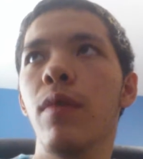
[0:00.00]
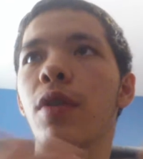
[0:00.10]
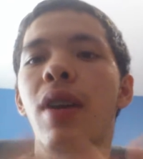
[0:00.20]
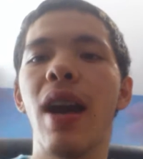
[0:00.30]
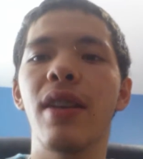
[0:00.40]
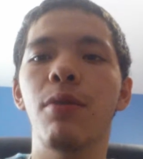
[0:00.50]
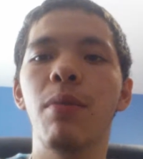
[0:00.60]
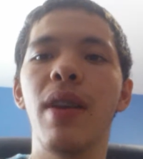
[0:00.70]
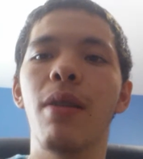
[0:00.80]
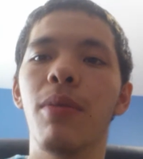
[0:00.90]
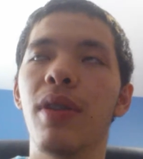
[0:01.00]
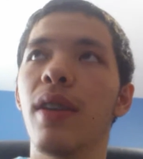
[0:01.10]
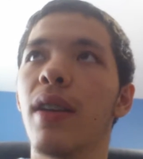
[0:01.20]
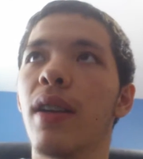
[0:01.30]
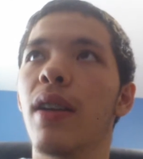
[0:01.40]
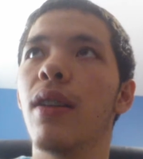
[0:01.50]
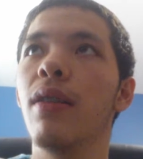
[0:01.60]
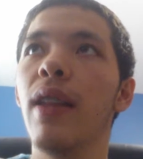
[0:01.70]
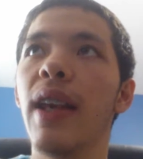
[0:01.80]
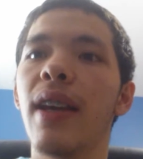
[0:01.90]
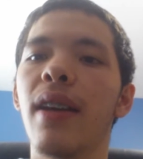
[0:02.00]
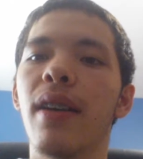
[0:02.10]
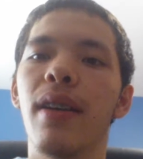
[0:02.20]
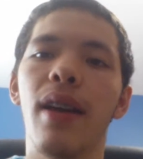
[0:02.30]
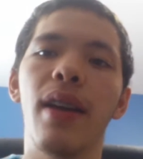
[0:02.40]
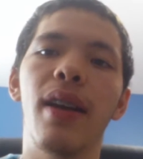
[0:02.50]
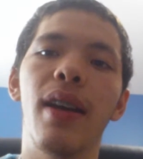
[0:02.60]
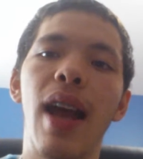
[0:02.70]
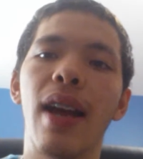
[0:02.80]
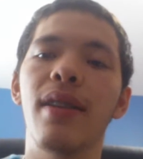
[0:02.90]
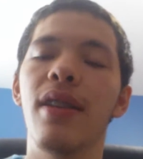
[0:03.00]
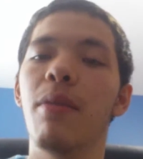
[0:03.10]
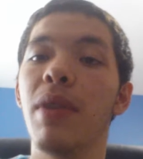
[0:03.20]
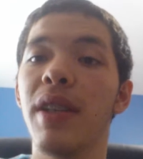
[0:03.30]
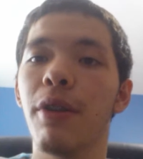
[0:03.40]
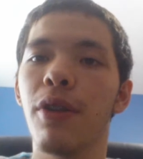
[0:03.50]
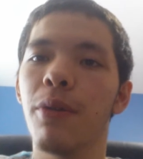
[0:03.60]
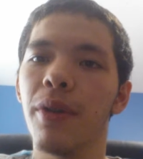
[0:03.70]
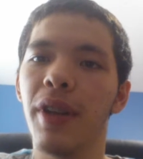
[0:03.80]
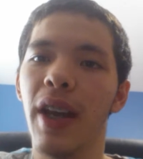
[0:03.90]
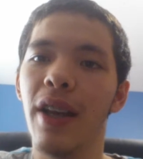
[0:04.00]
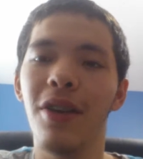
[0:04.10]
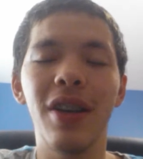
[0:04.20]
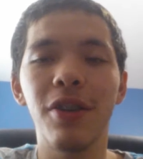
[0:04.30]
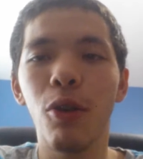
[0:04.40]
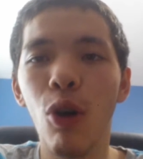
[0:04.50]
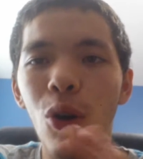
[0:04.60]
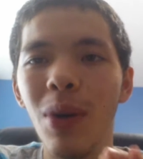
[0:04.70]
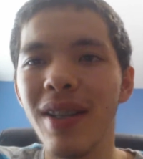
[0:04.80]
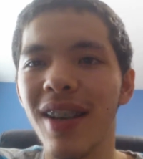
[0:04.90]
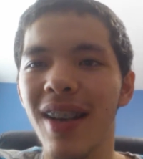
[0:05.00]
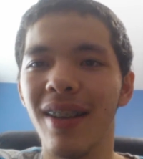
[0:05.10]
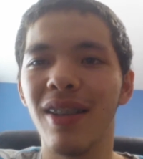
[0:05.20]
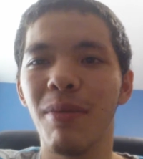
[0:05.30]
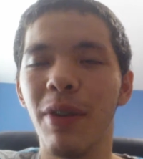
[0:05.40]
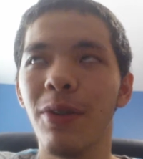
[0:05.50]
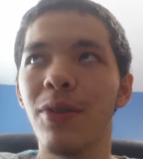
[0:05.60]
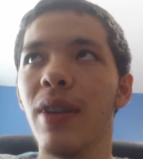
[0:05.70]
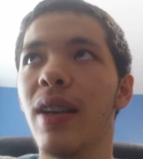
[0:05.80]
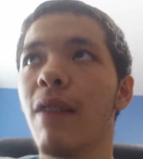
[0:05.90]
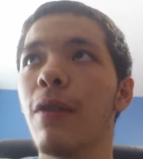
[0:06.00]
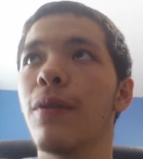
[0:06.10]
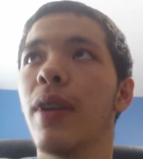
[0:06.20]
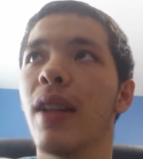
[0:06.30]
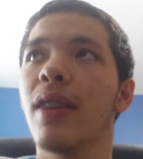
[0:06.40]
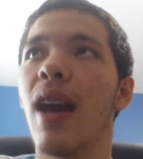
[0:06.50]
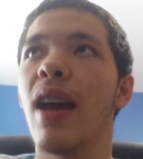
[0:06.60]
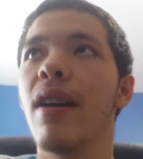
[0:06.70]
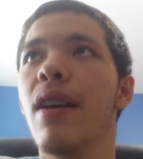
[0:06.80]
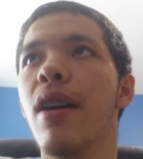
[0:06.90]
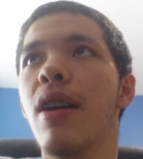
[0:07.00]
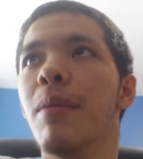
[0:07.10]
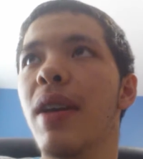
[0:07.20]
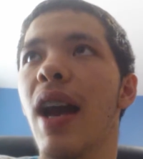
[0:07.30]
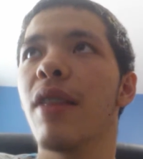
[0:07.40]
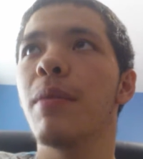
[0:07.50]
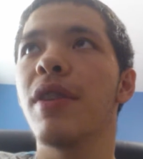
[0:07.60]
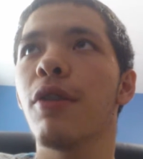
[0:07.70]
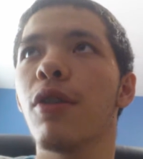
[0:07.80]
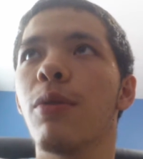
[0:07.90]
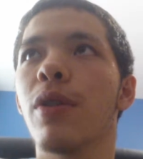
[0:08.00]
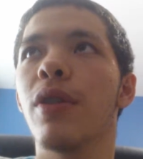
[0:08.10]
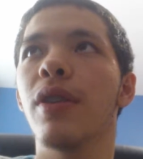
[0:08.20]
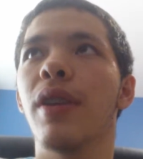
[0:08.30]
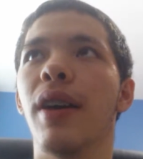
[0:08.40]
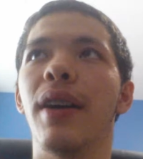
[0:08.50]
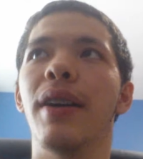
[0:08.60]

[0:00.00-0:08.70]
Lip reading: you guys will be able to link and connect in the material world again. You guys are always connected spiritually, never forget that. But yeah, in the material world,